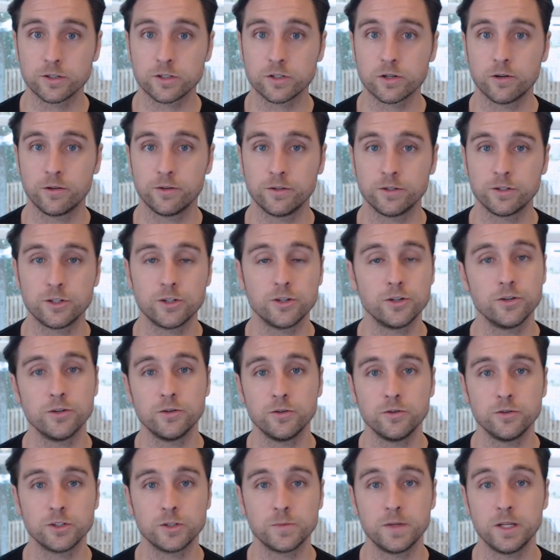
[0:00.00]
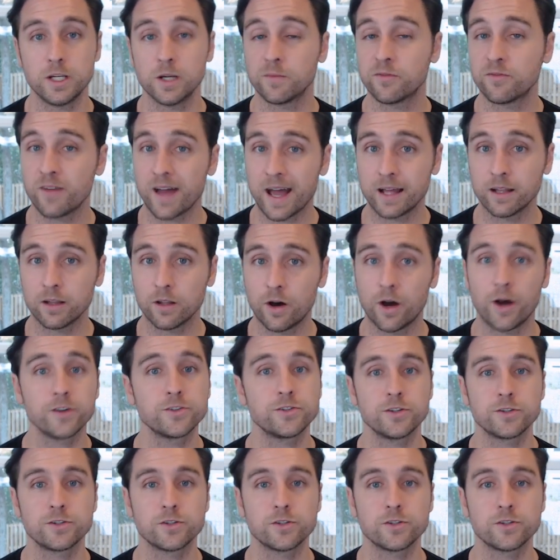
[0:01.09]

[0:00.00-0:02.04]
It's going to speed up fat loss.